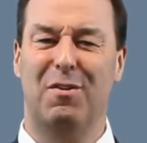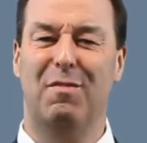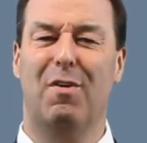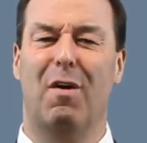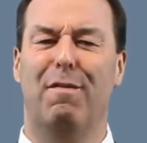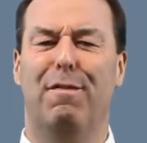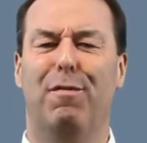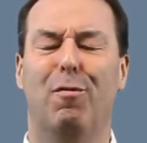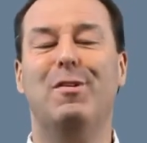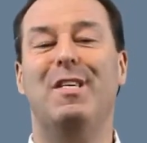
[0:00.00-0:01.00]
You've got
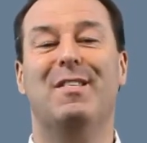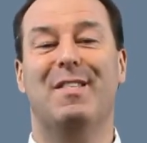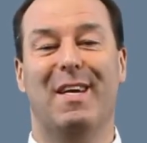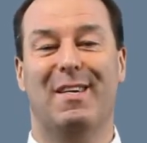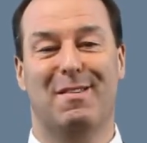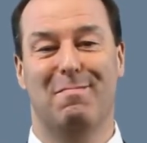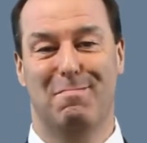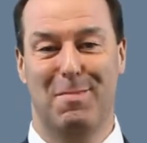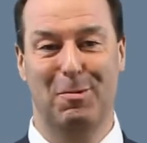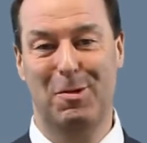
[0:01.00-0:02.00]
46
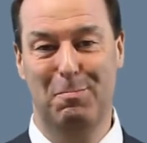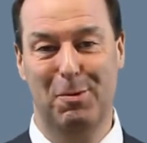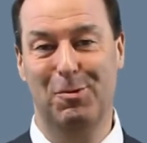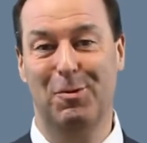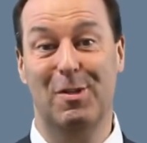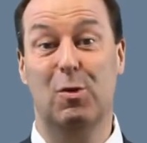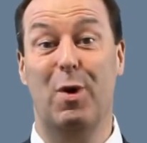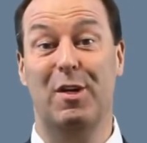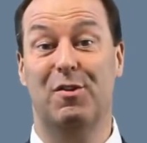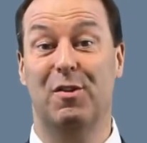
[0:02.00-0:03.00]
multiple choice
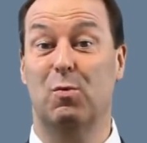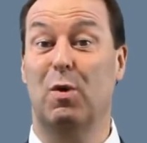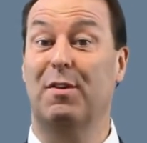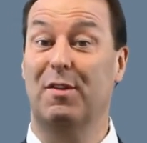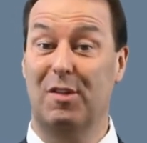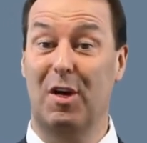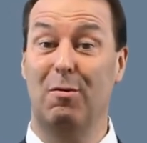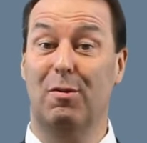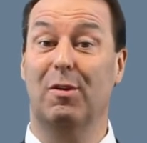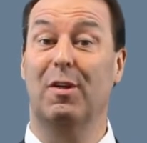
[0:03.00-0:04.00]
questions worth a
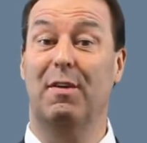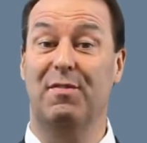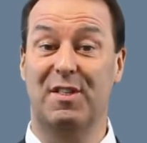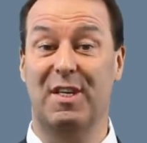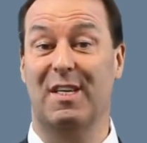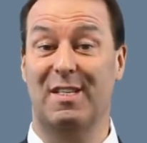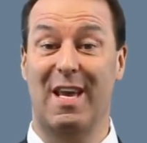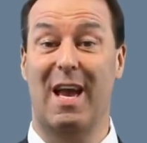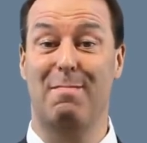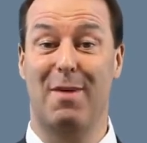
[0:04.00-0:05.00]
total of
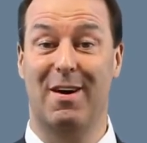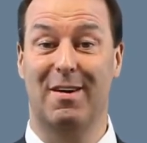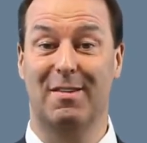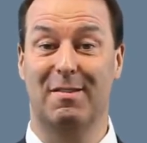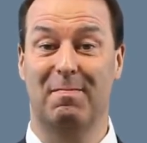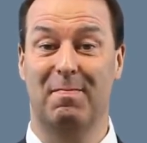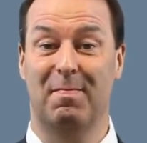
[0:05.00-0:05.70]
68 marks.